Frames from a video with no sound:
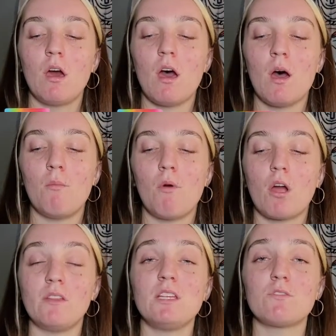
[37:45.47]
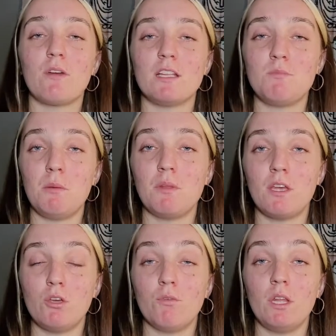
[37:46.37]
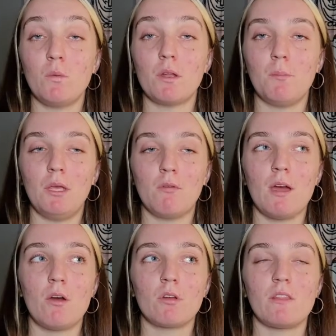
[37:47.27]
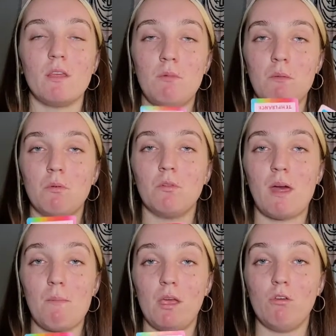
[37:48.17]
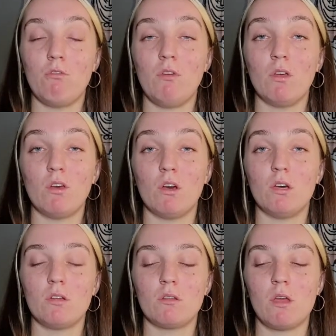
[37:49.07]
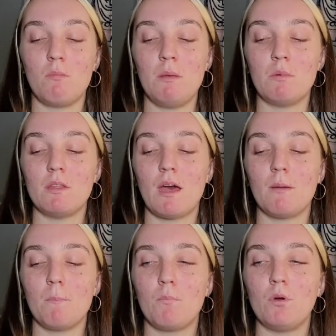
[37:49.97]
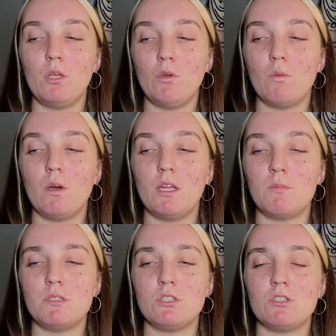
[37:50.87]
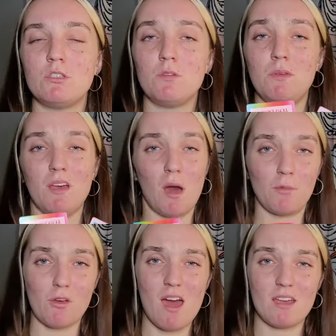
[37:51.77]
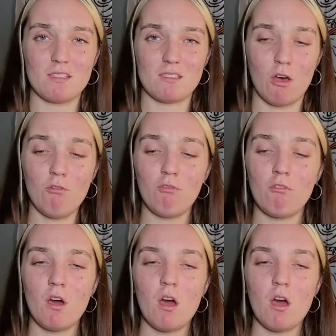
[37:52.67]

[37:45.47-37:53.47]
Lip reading: Are these friends people that you really want to be around? Are they people that make you feel good? Are they people that put you in a position to become your highest self?